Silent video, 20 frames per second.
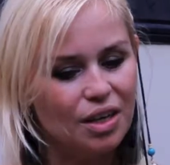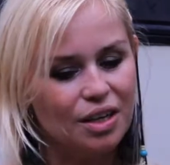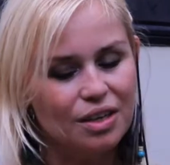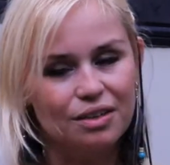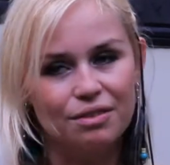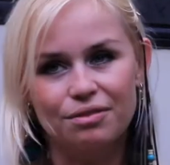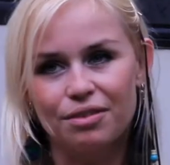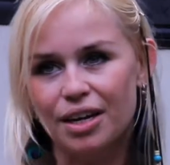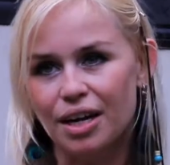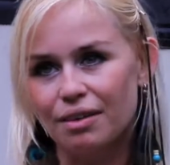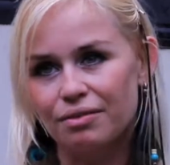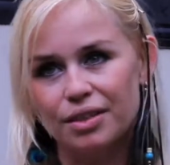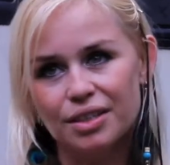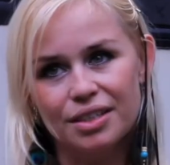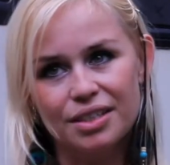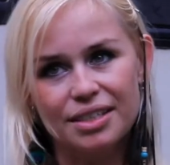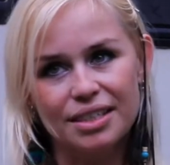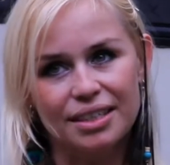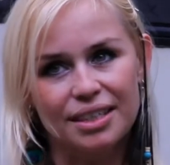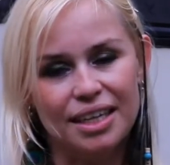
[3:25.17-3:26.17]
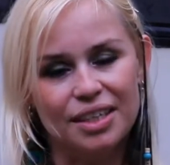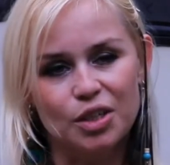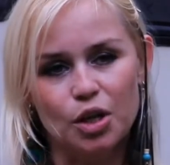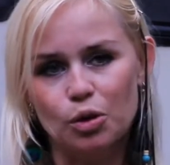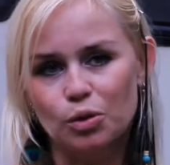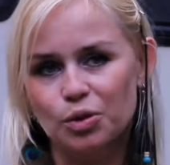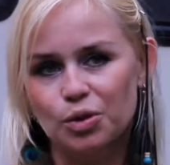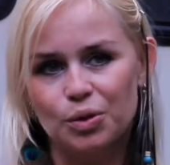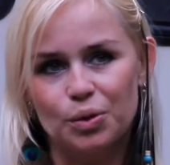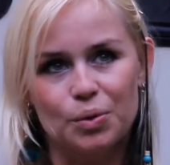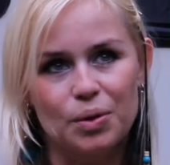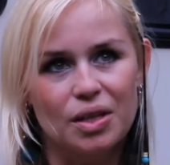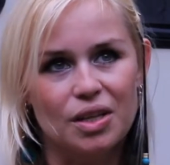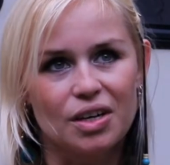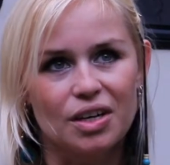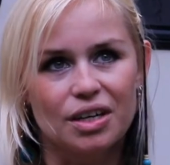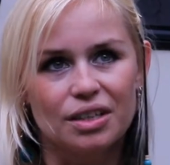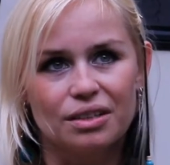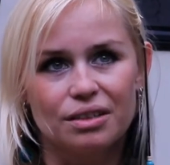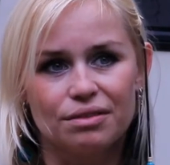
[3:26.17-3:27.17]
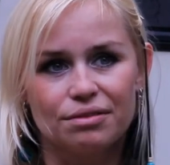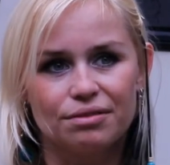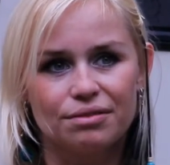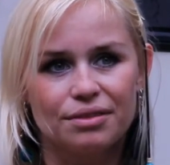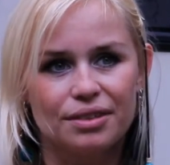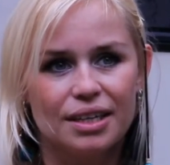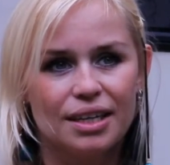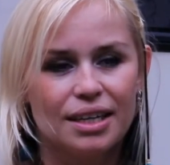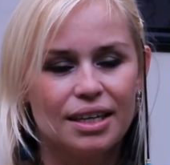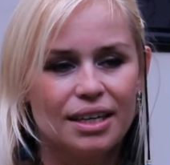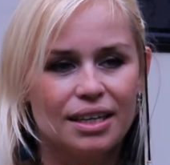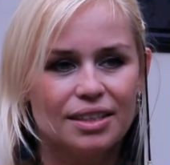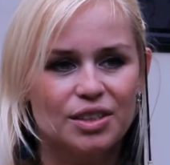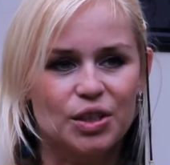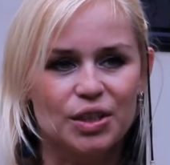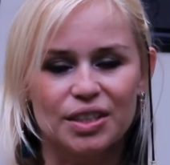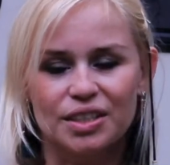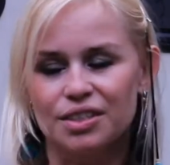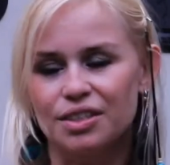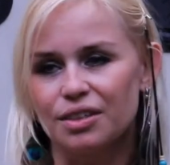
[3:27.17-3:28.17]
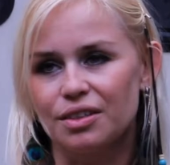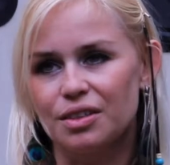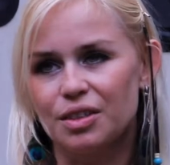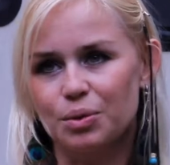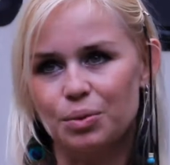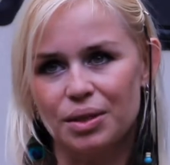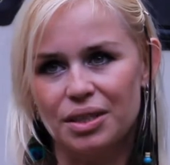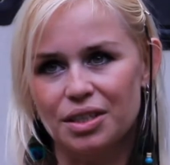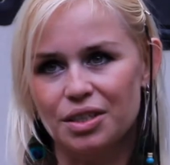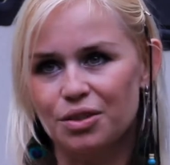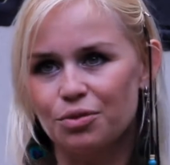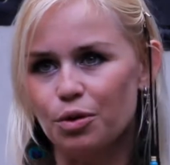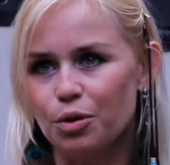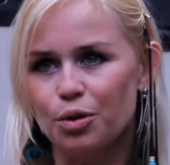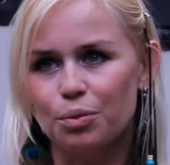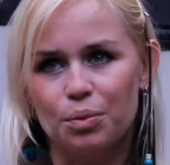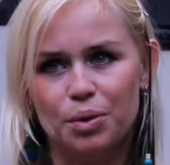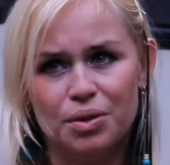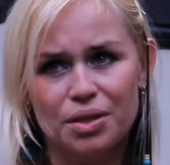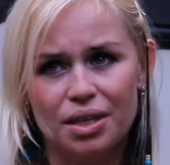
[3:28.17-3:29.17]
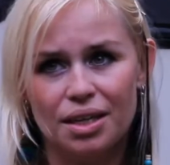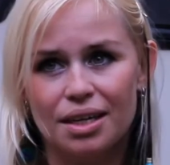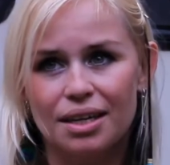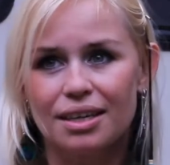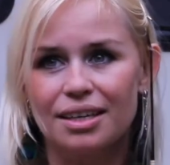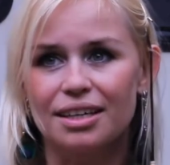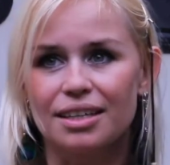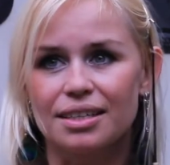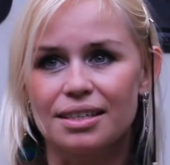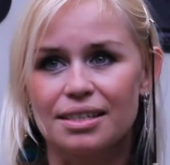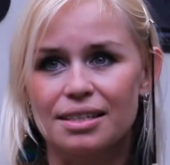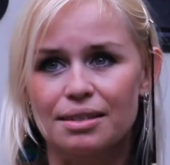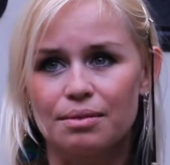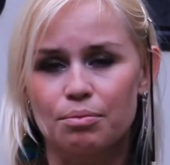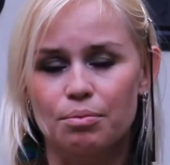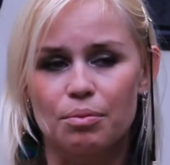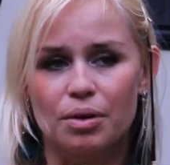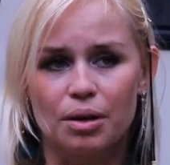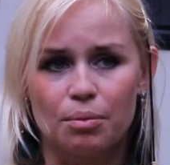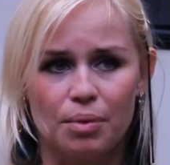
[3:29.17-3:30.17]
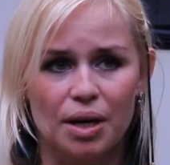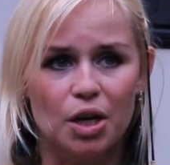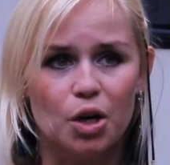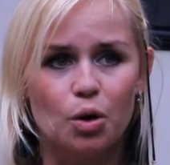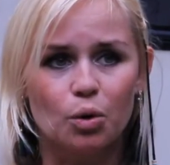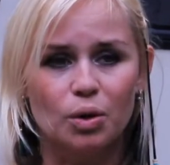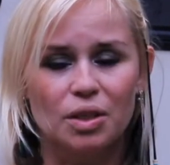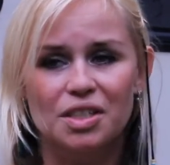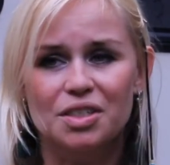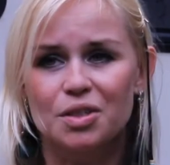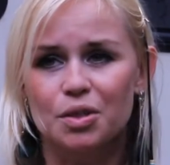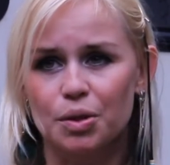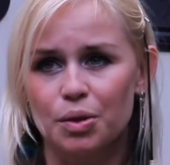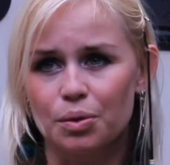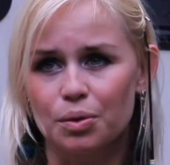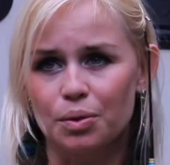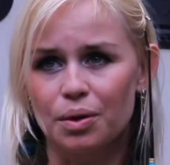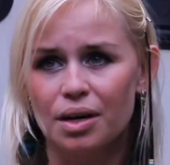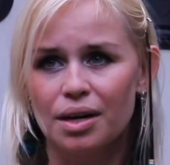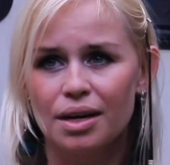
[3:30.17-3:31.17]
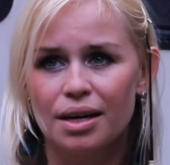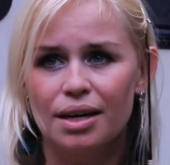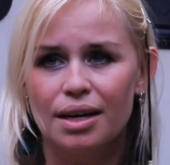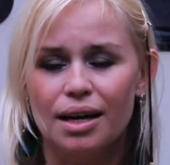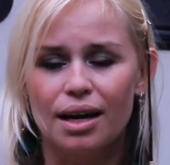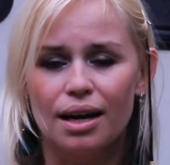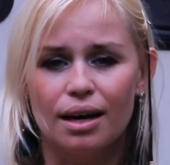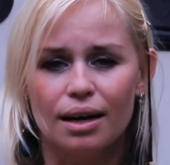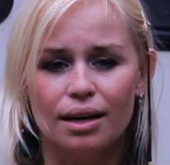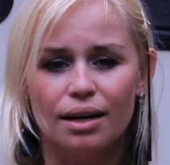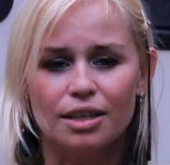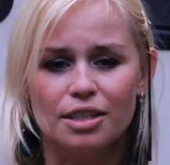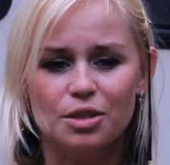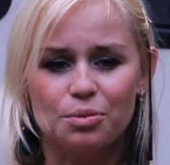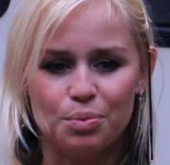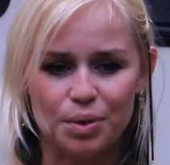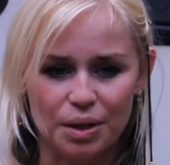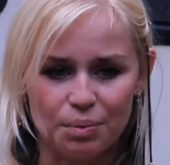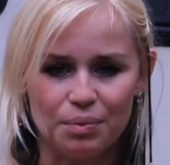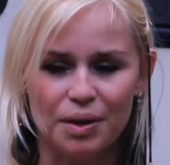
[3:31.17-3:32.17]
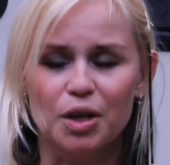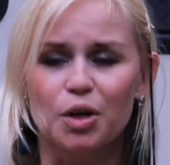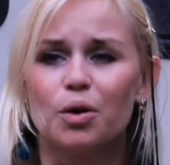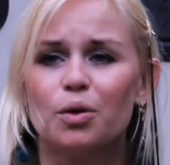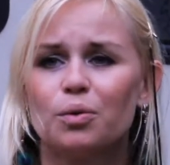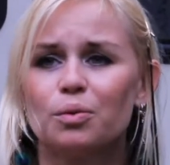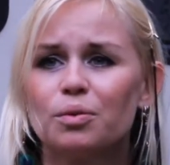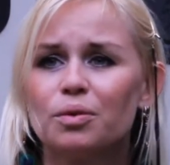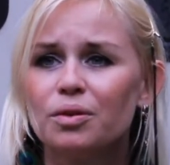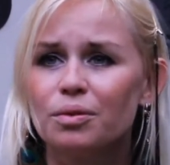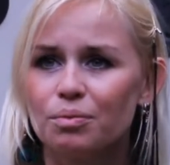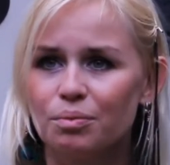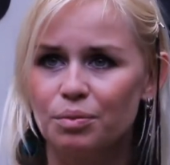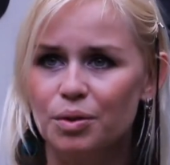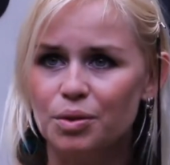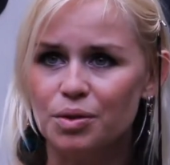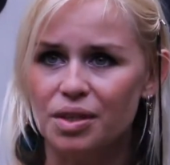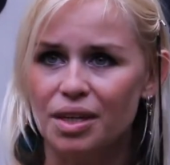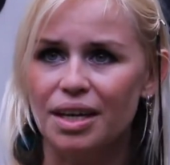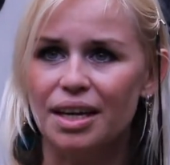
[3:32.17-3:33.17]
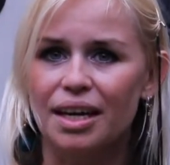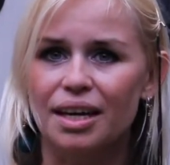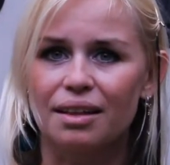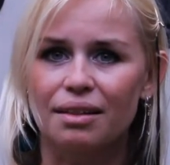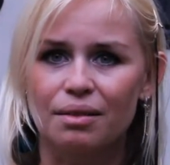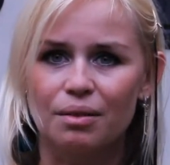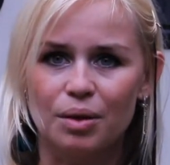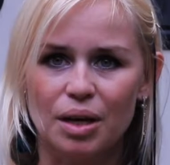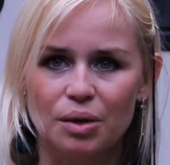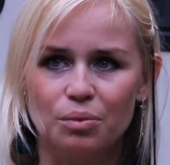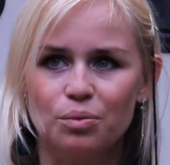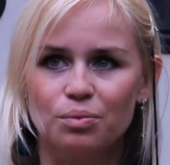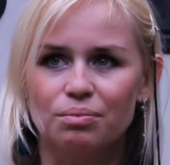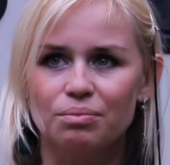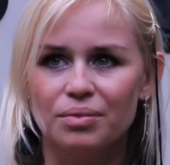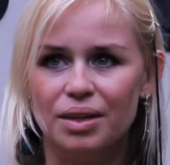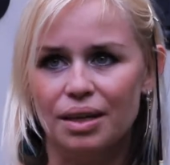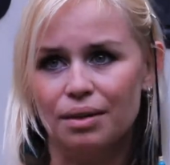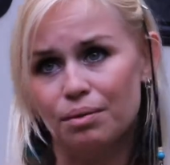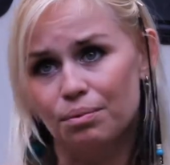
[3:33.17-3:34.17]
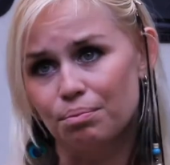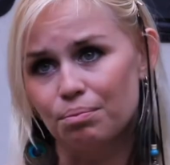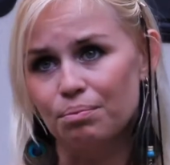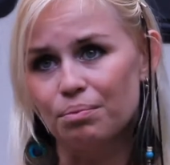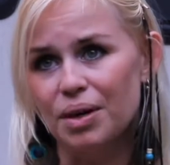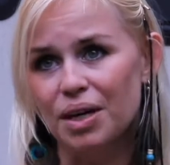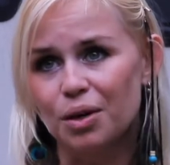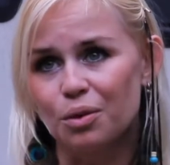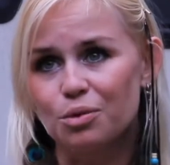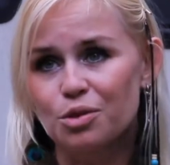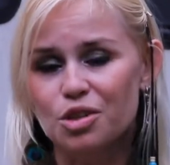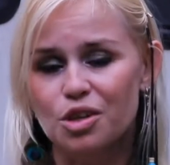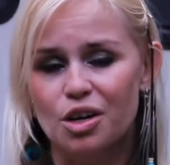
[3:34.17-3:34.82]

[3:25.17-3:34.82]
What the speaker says: lot of covers, and I don't do a lot of traditional Swedish folk music. My goal is to spread my own music and my own